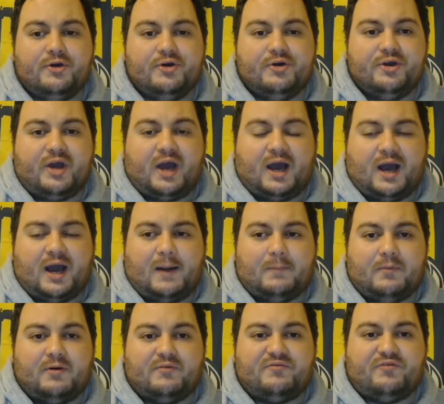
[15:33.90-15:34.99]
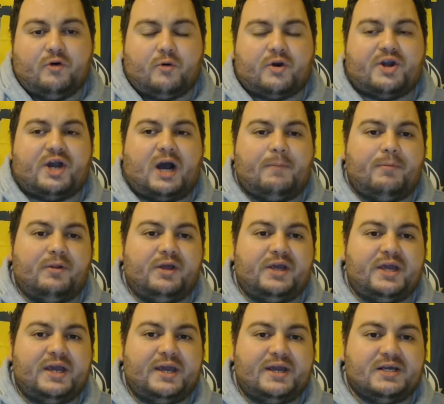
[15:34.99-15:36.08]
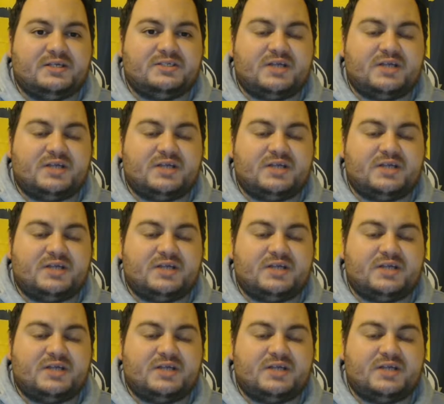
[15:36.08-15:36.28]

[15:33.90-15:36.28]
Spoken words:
for a couple of years.